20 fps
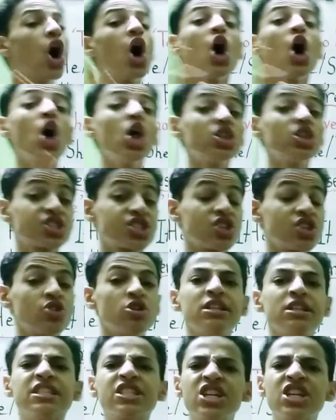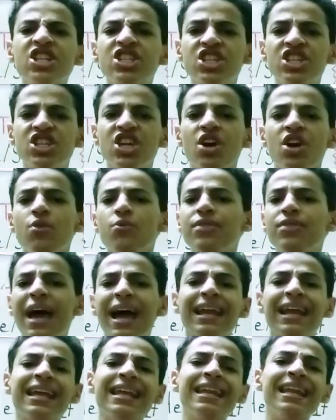Also, it's good to know
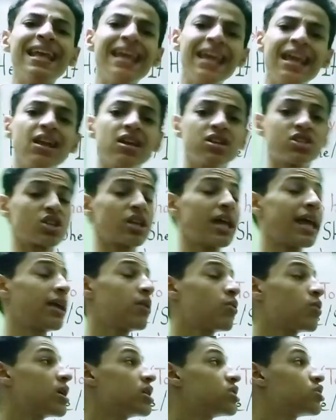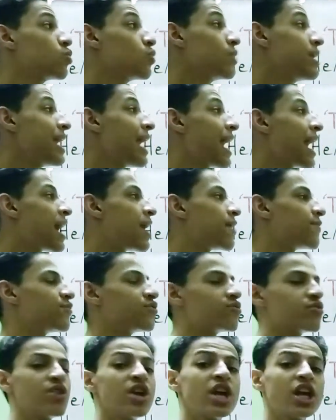that in English language we have
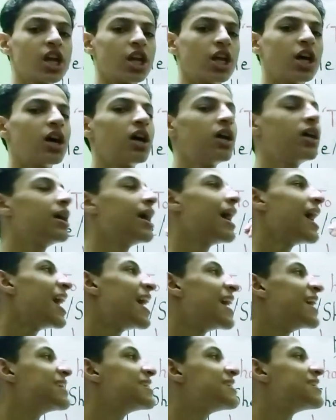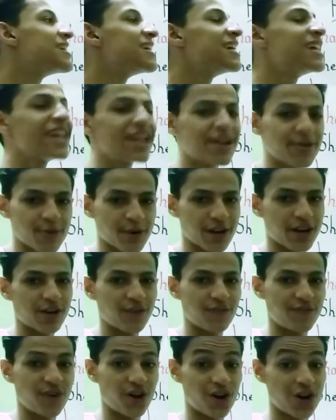regular and
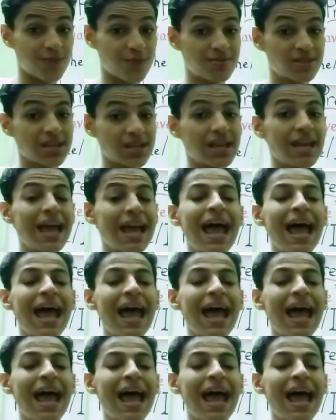irregular verbs.